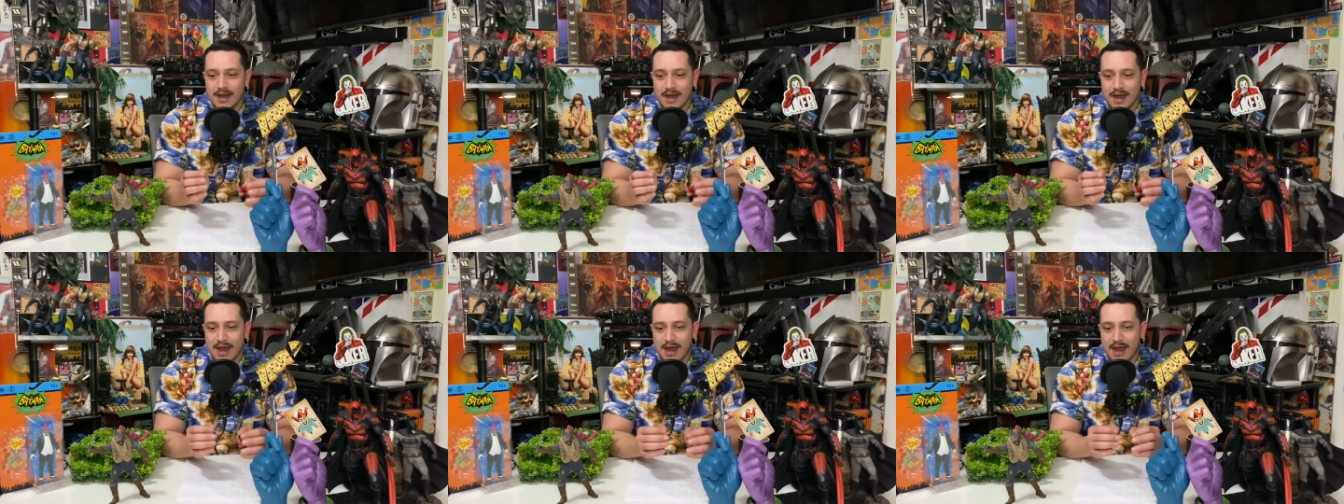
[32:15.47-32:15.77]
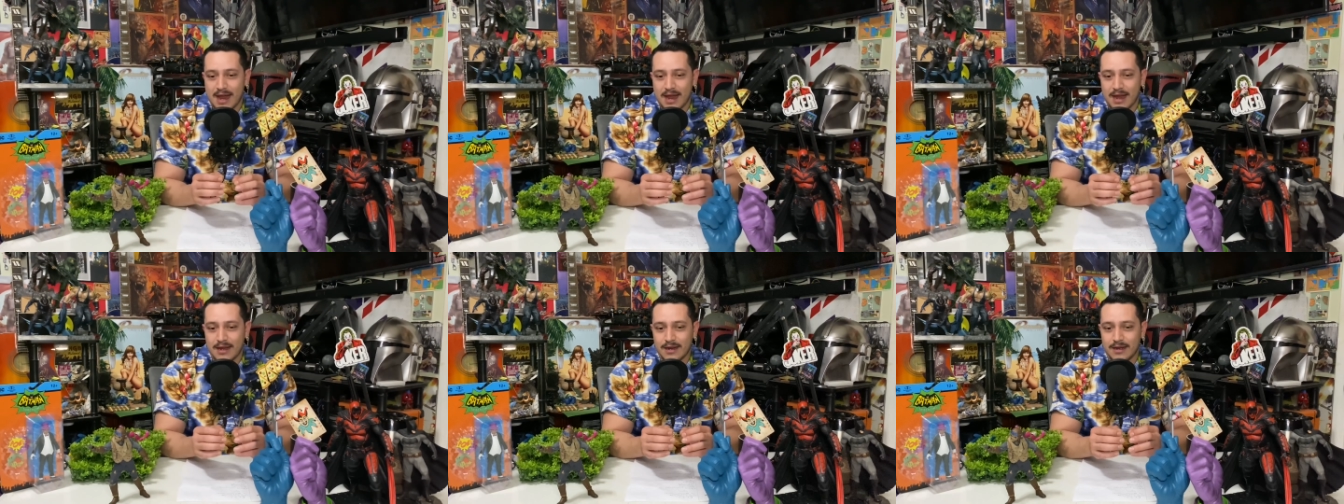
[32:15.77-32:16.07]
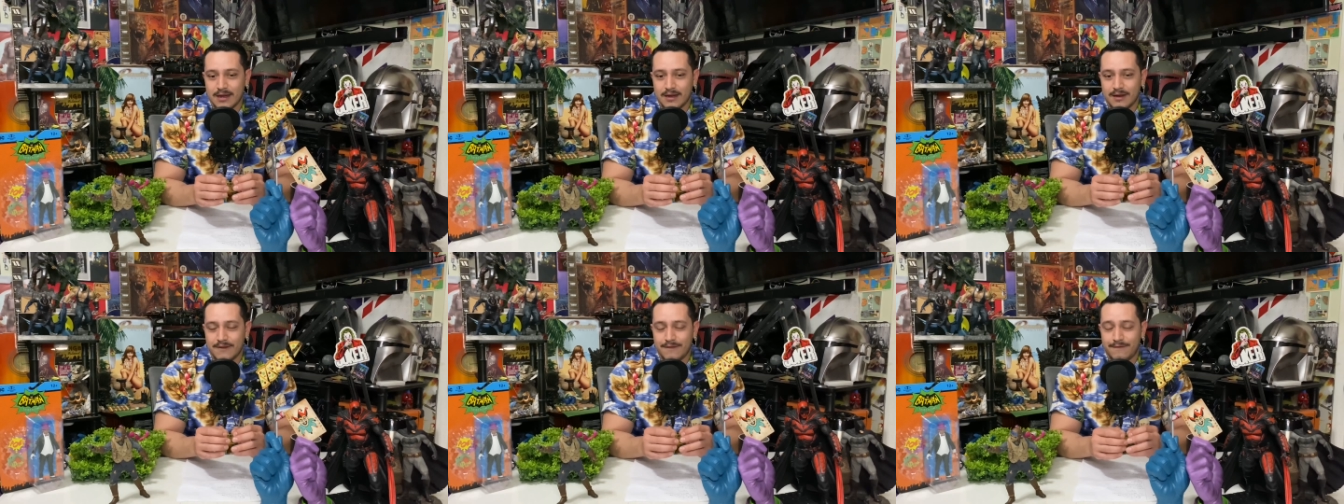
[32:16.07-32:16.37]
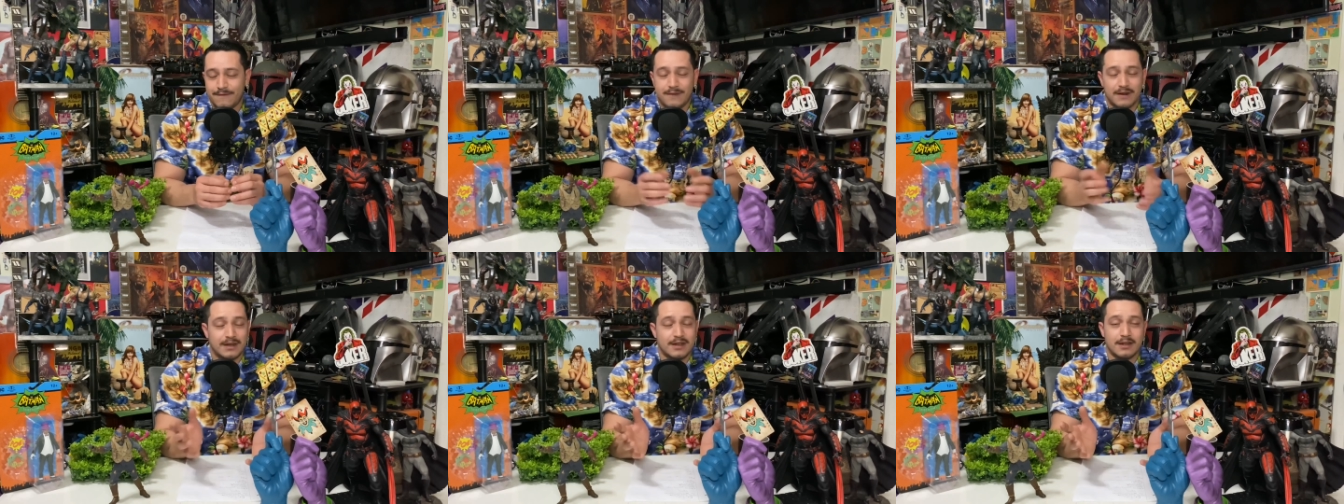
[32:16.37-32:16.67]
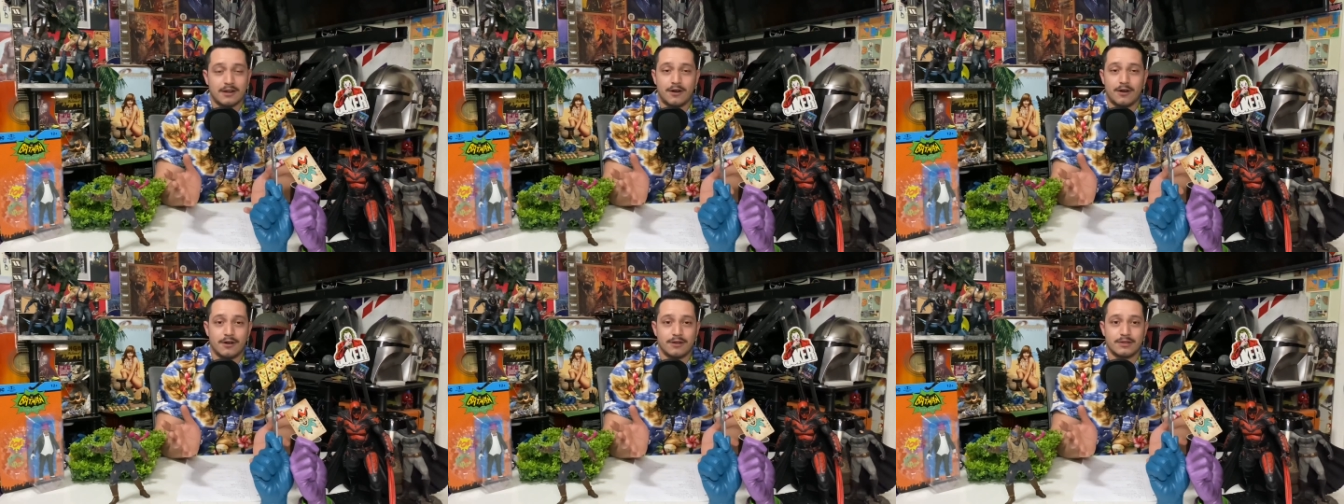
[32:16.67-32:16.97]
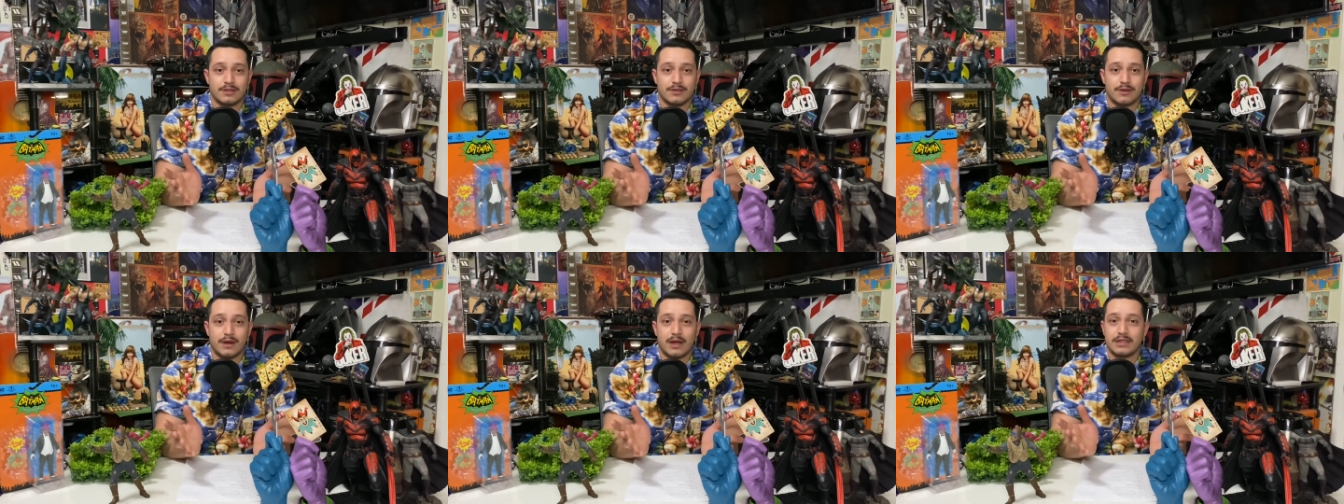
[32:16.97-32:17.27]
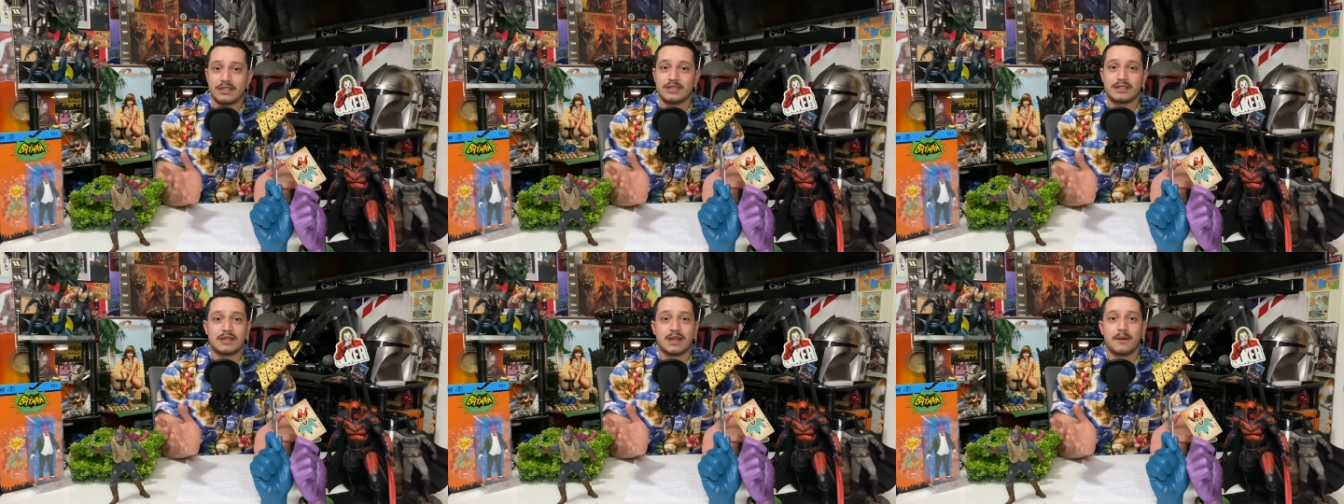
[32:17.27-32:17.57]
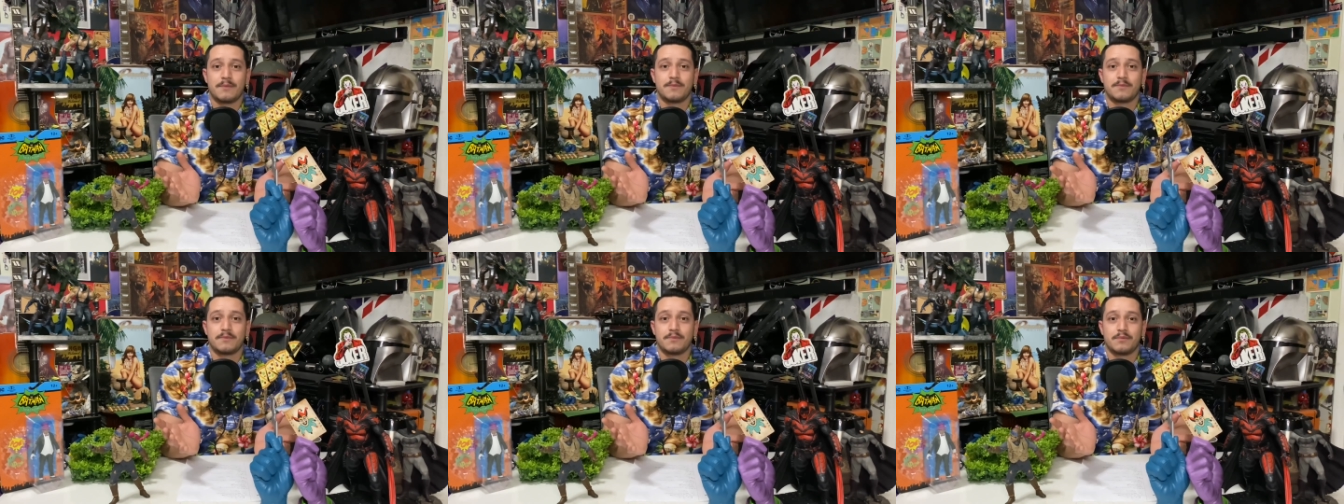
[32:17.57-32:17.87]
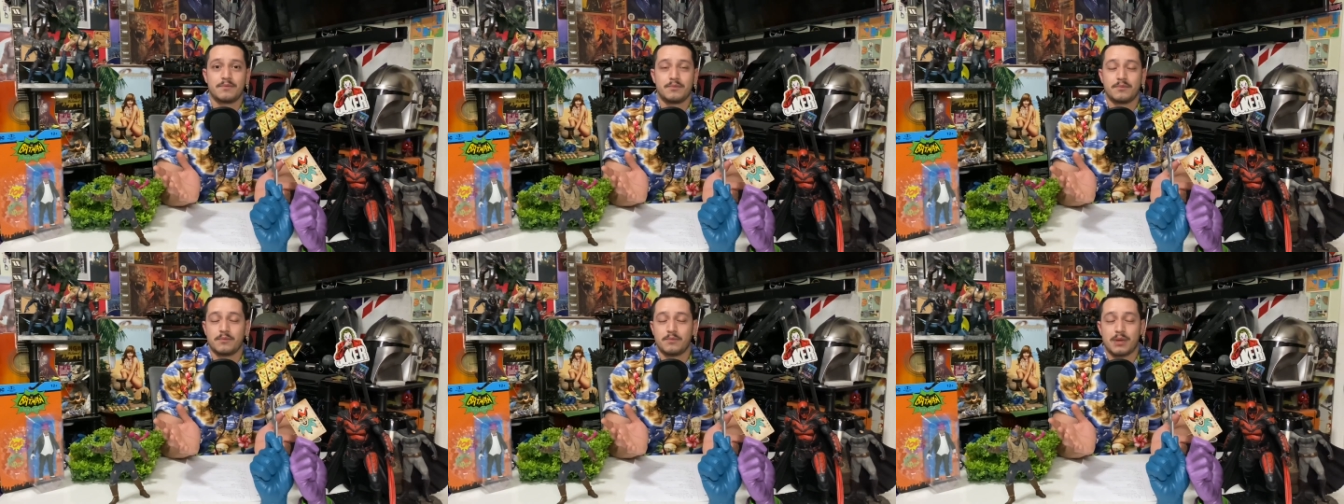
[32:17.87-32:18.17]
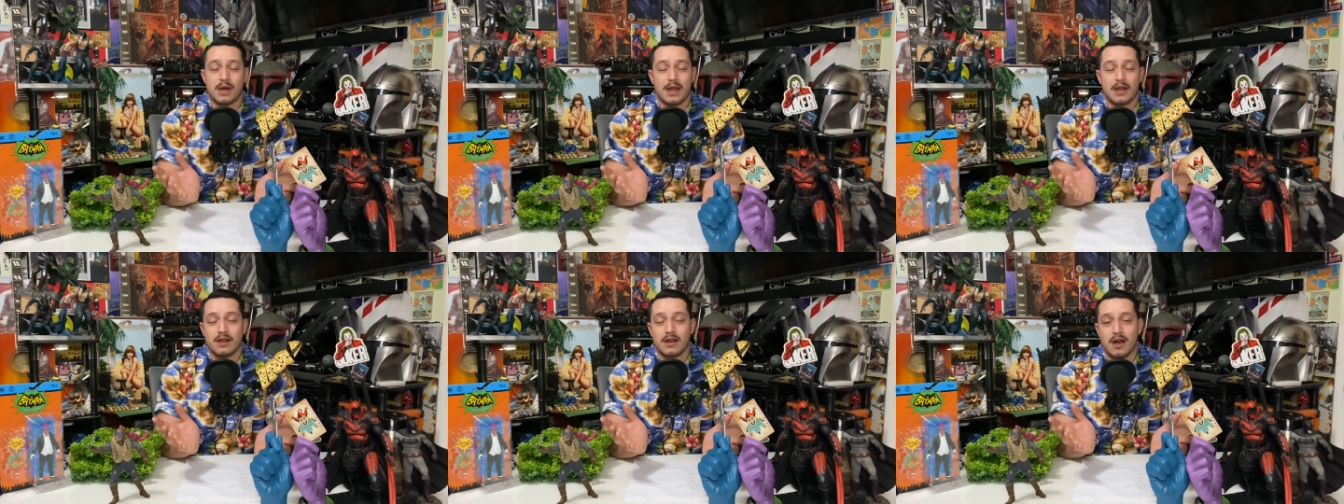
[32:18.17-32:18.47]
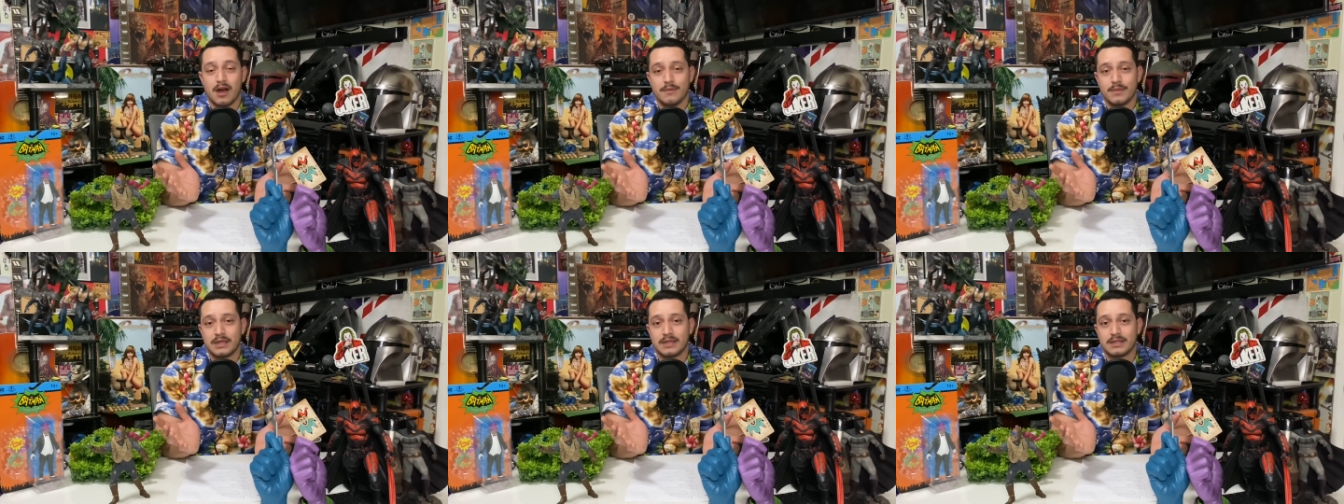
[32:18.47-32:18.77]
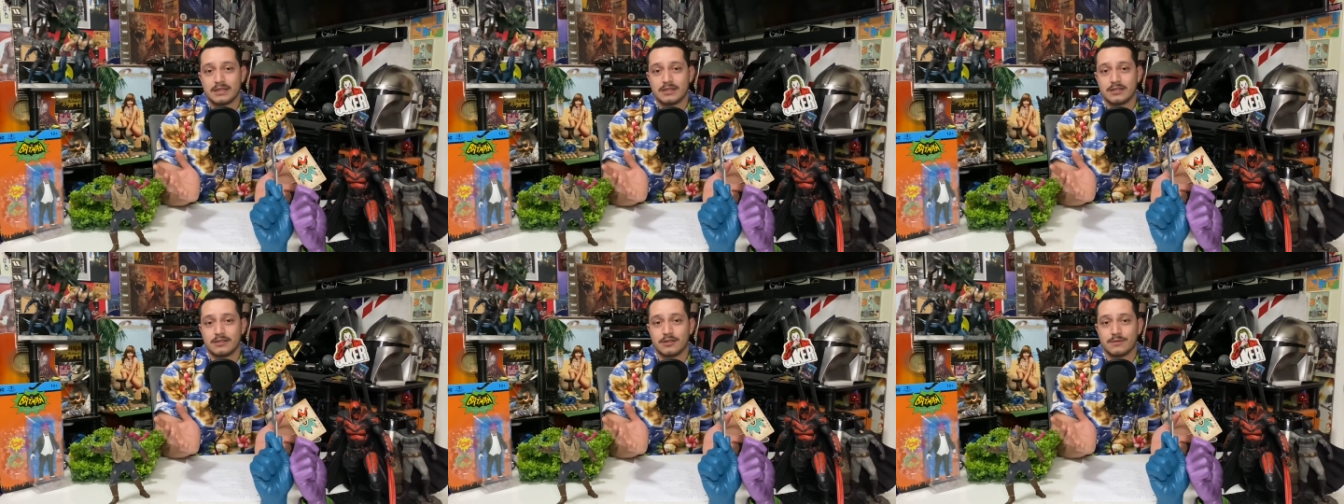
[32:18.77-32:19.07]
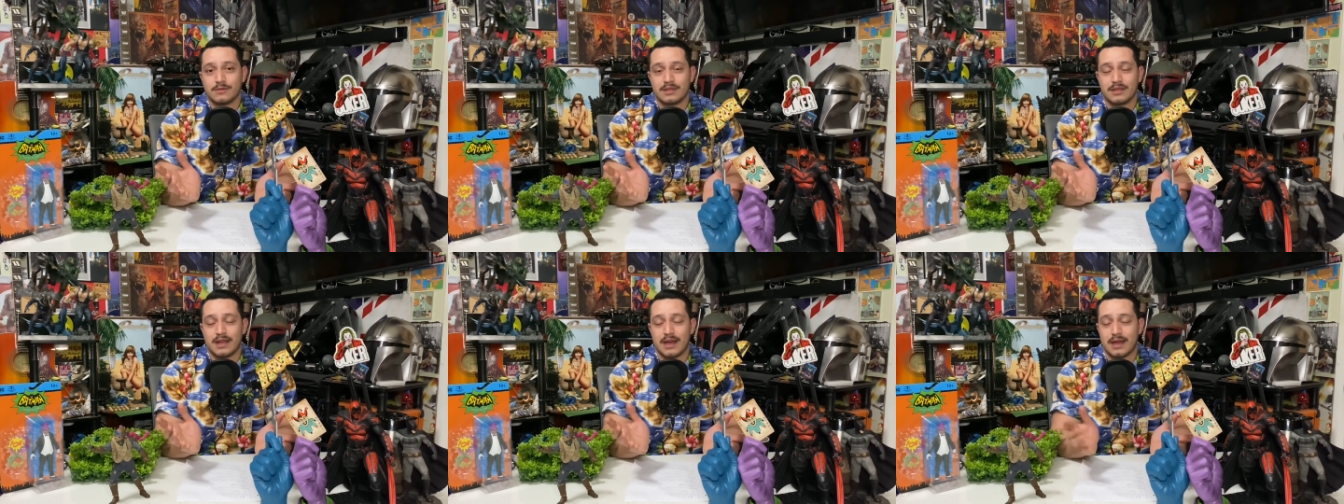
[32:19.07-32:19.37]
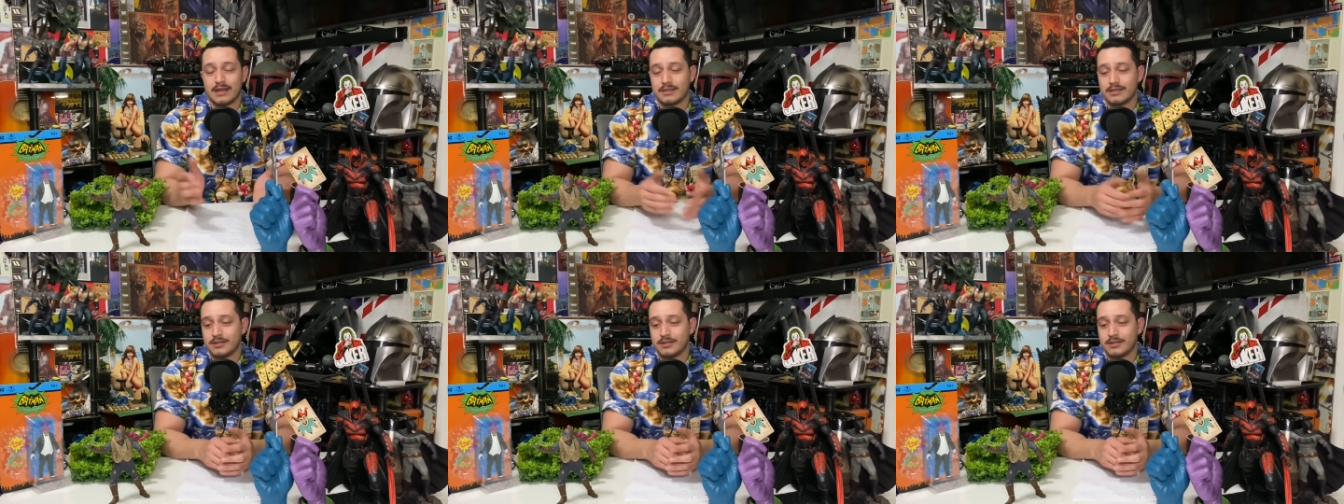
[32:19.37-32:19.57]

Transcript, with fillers: and uh, fuck it all. So I just stopped buying comics in terms of that.